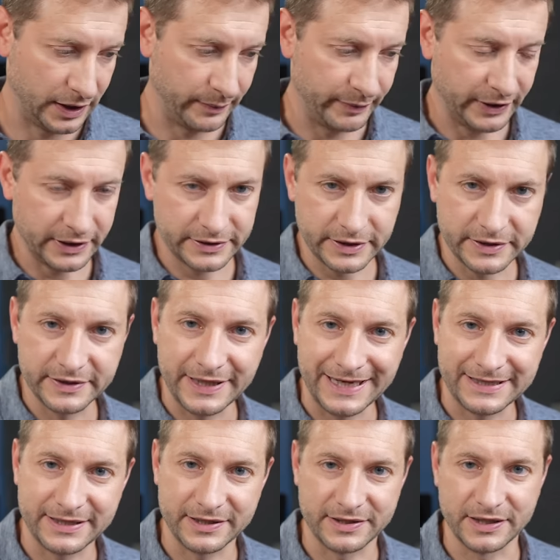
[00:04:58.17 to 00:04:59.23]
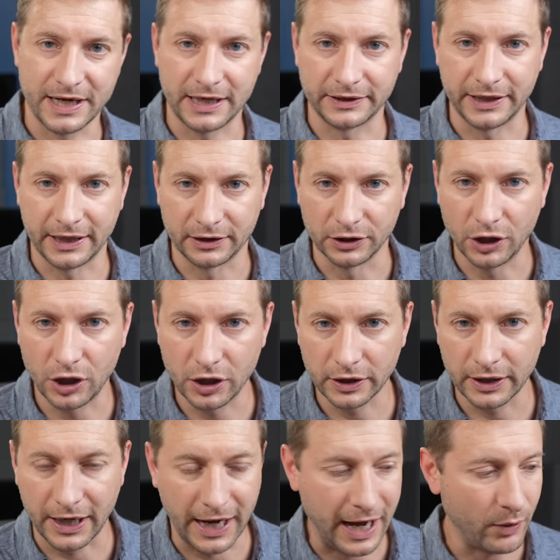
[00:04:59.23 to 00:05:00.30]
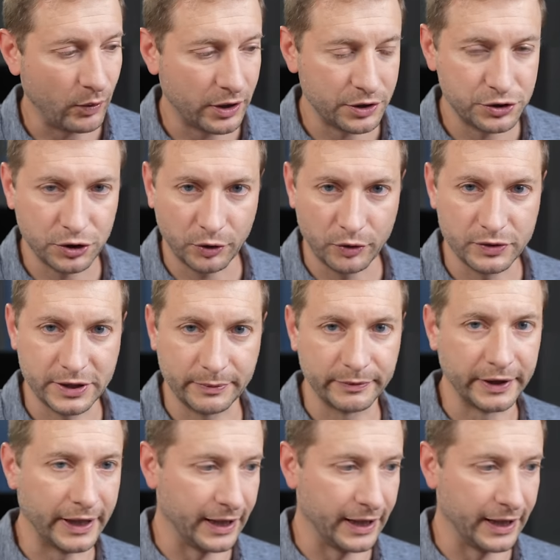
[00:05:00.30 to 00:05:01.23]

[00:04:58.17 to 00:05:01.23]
And because this test is not that long, I want to show you something